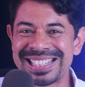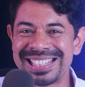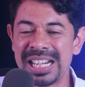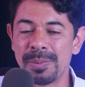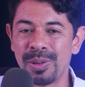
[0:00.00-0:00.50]

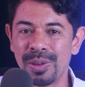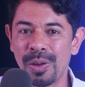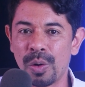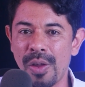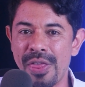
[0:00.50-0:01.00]

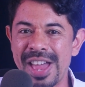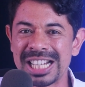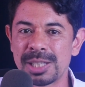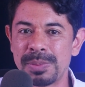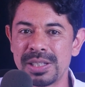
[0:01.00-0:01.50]
syllable or
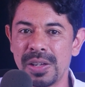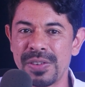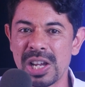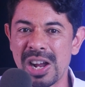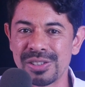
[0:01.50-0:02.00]
that
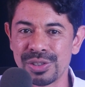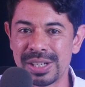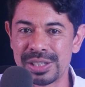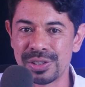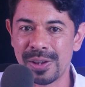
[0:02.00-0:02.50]
specific
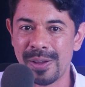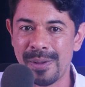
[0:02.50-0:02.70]
consonant.